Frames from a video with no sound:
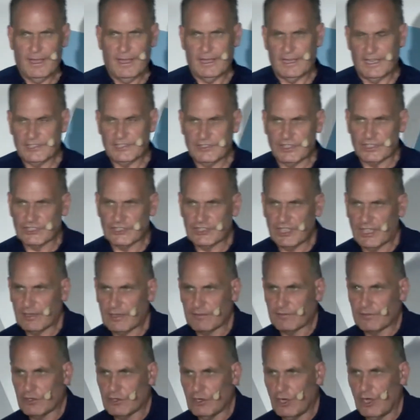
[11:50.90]
And as the Son
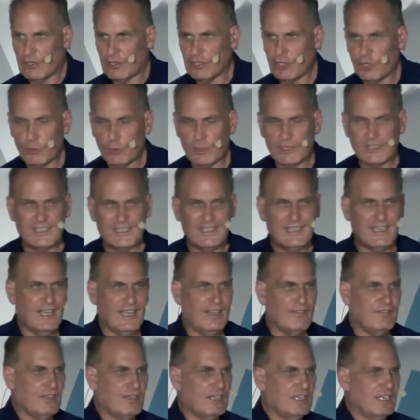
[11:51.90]
of God, who had
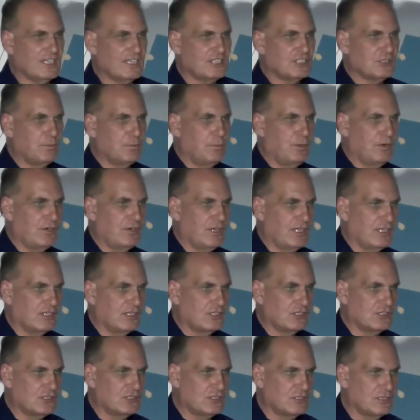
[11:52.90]
never
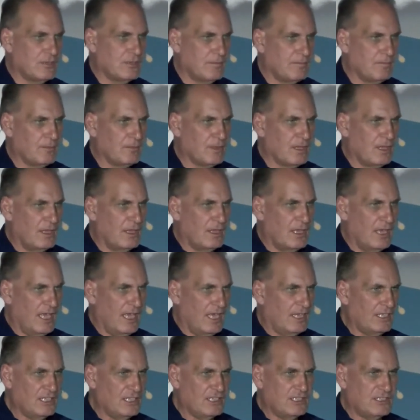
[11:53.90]
experienced
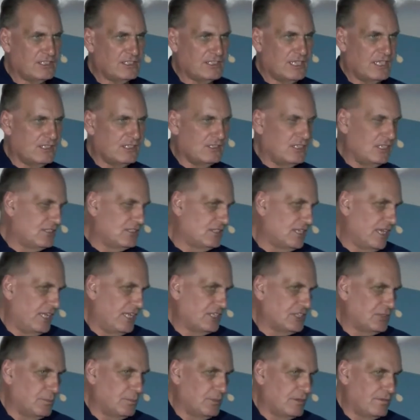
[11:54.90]
any
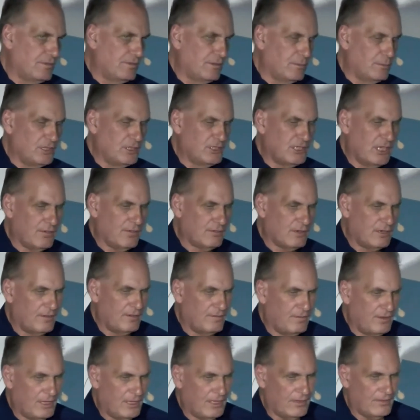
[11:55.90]
detachment from his Heavenly
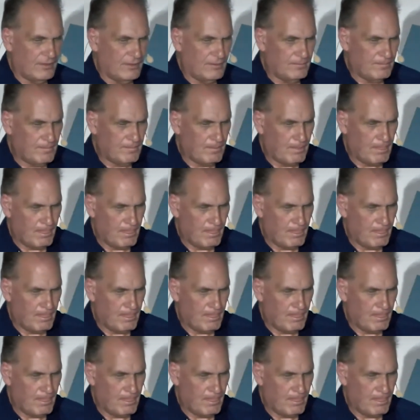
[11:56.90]
Father,